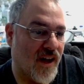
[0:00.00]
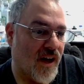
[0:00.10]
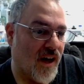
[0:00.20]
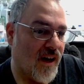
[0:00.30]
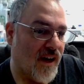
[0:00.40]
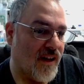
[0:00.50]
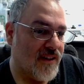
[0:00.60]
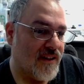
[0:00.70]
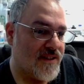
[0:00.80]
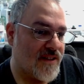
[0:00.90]

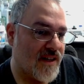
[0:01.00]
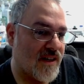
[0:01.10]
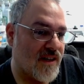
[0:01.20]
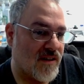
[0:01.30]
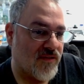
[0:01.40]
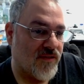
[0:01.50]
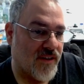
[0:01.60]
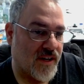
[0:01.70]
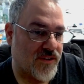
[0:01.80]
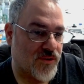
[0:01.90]
Let's see.
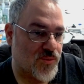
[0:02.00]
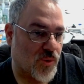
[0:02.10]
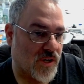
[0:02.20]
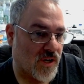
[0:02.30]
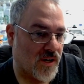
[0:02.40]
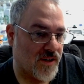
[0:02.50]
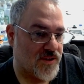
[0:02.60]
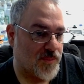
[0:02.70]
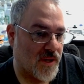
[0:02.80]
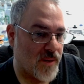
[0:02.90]
Heather's working on a
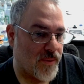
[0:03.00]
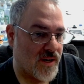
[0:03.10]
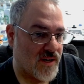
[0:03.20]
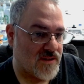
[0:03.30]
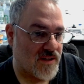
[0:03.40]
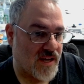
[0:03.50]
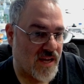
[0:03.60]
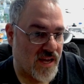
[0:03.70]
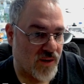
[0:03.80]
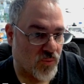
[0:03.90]
display base
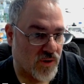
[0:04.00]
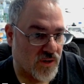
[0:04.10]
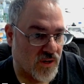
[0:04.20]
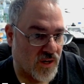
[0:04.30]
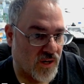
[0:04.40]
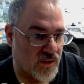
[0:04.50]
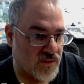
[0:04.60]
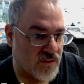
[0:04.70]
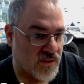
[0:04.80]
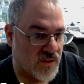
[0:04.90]
and working on,
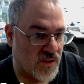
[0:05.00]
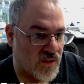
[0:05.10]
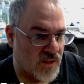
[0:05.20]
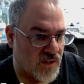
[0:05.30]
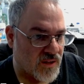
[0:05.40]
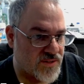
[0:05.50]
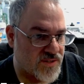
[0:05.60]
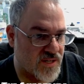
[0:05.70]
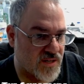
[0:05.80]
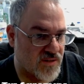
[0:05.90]
let's
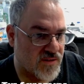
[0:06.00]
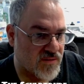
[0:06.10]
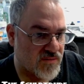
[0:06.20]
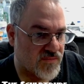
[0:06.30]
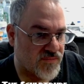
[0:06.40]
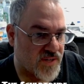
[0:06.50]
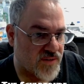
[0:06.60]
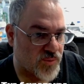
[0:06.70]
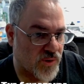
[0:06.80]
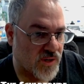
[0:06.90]
see,
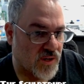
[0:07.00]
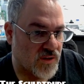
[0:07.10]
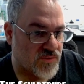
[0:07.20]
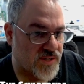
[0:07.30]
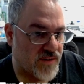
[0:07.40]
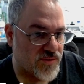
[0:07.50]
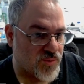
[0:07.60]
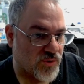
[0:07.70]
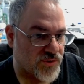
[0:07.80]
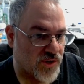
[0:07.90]
Dave's working on Savage
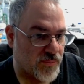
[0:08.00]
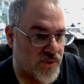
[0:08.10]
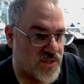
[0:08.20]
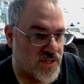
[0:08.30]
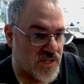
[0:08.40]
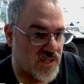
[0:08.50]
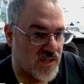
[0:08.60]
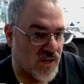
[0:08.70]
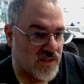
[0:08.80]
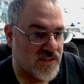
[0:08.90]
Worlds RPG,
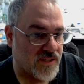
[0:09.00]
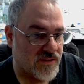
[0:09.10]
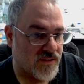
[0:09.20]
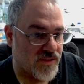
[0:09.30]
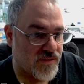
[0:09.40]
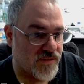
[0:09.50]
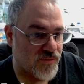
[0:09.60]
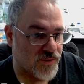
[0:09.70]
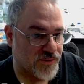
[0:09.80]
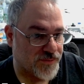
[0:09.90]
Octung
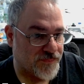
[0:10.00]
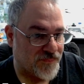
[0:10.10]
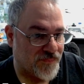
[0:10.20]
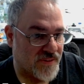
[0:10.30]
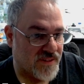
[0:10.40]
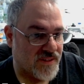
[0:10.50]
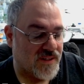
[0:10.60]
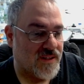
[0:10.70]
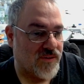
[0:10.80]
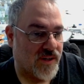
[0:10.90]
Cthulhu.
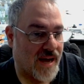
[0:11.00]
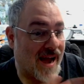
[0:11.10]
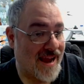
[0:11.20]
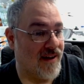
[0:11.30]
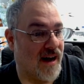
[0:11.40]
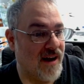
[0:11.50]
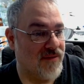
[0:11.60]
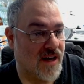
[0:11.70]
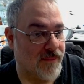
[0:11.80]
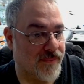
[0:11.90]
Okay. I have a
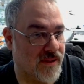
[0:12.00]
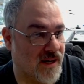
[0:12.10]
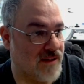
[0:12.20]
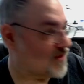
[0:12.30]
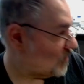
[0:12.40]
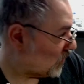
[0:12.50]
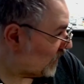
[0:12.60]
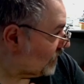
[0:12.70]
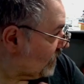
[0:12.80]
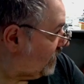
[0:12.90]
copy of that somewhere.